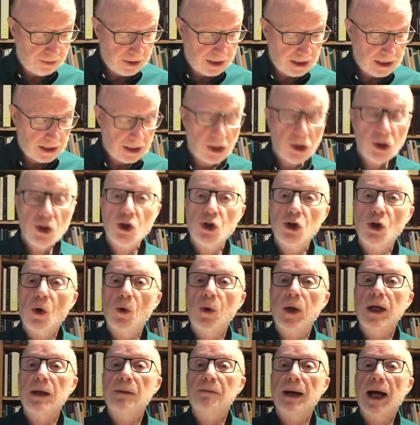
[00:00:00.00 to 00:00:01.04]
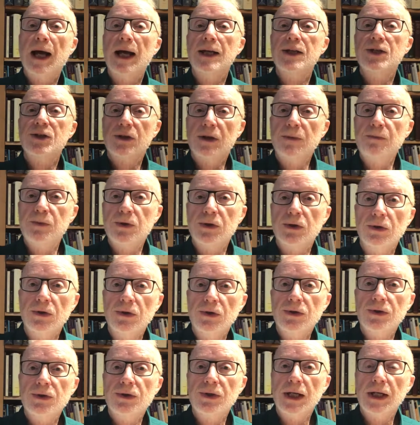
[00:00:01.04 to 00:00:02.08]
be showing by
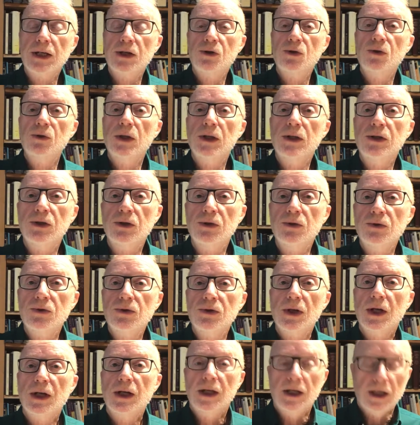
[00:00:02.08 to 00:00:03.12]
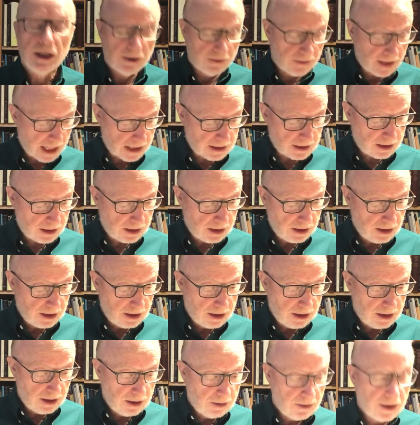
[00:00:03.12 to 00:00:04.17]
scriptures to the Jews that
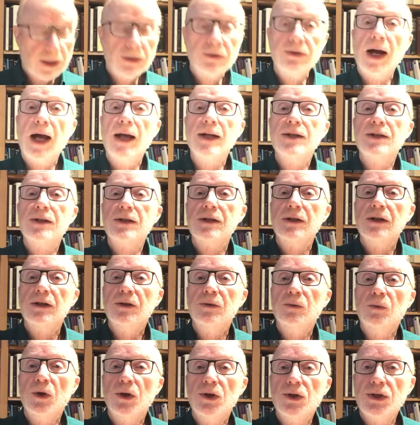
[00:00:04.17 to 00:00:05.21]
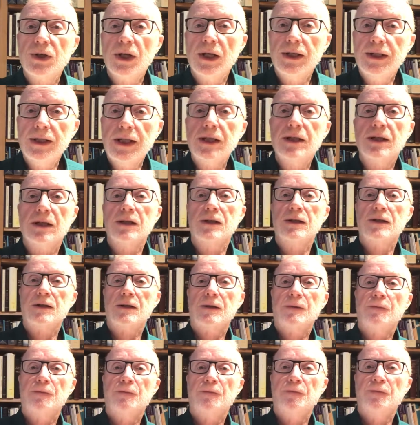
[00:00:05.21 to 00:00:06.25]
the Christ was
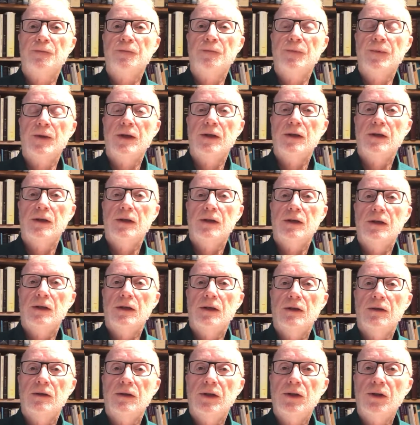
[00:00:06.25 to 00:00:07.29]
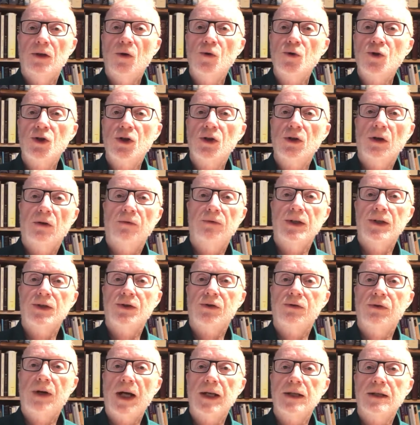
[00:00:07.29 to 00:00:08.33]
Jesus, the notion of this
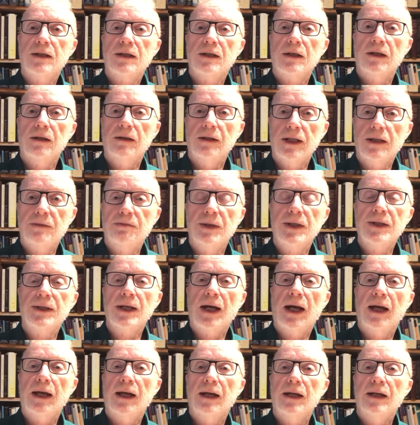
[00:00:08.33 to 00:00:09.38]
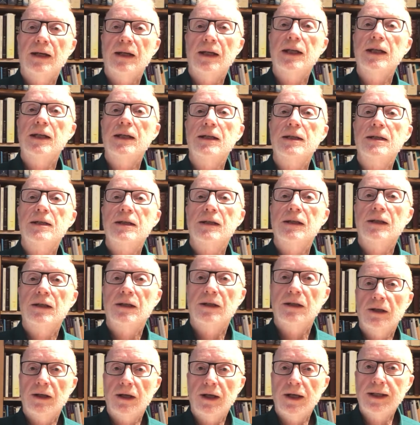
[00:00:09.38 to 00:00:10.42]
Christ, this Messiah, is
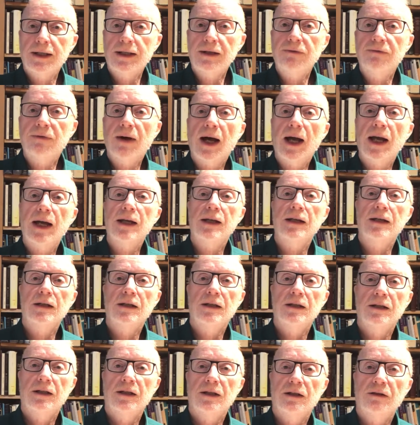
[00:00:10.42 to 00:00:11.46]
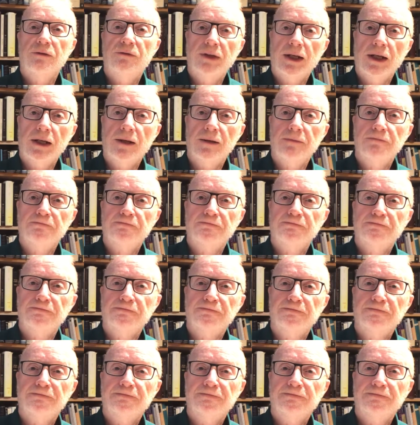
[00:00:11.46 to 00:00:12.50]
a divine figure.
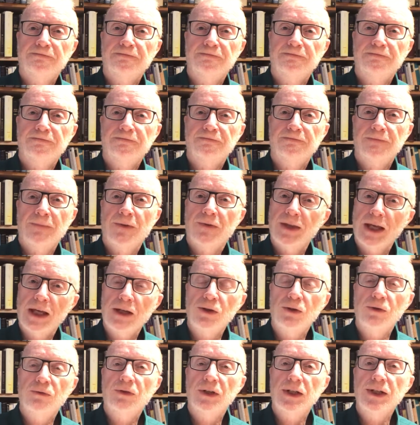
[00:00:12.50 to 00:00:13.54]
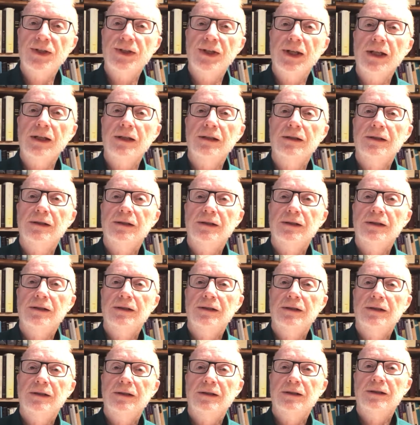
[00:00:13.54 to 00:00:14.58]
Thank you for listening.
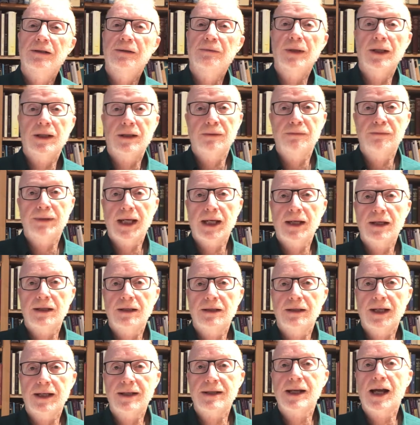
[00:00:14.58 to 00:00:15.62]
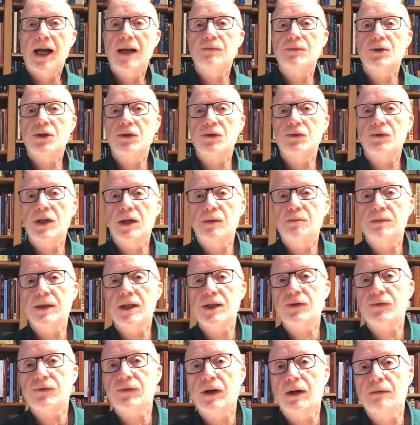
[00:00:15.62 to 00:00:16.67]
Welcome back next time to
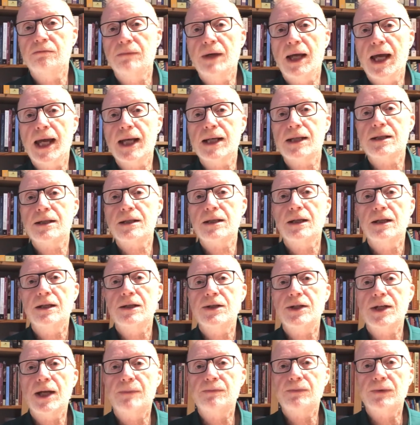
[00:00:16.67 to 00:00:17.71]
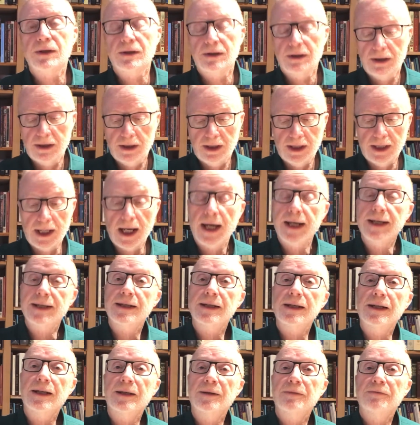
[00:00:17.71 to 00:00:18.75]
Tidbits from Acts chapter
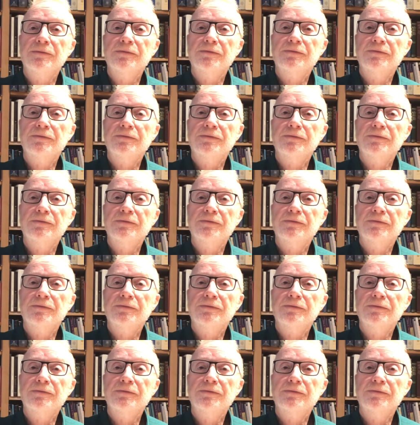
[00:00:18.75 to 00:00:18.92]
19.